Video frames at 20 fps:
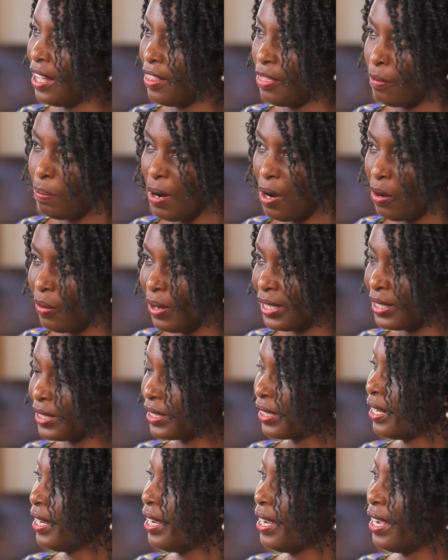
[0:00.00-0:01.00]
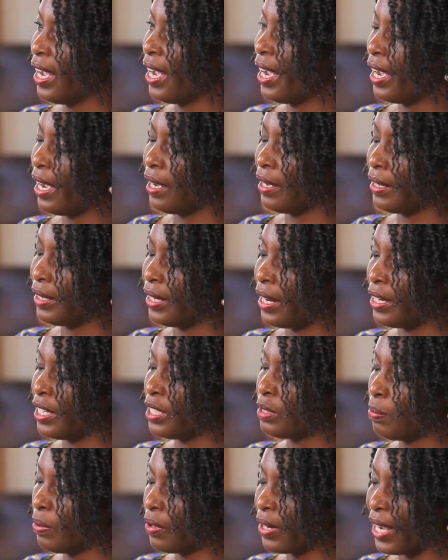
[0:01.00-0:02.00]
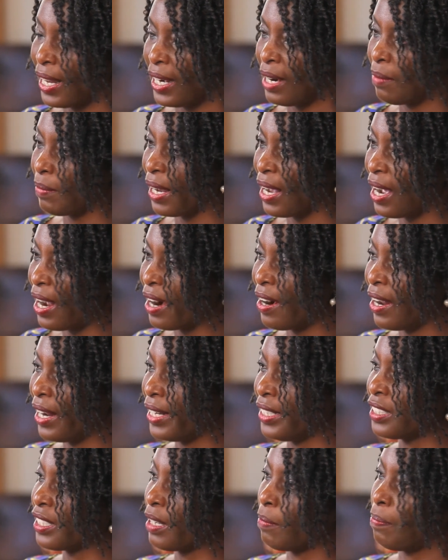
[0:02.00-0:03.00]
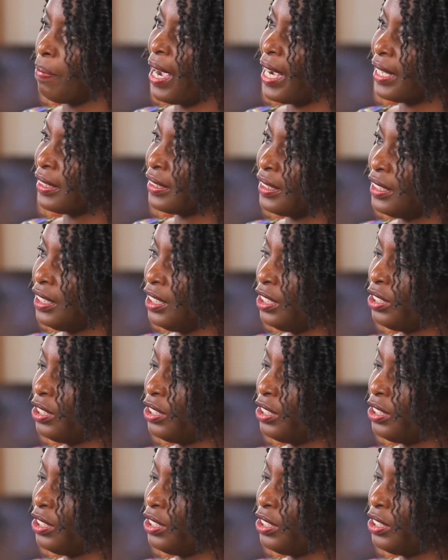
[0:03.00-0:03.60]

the poet, and his book Anamkara, and his capacity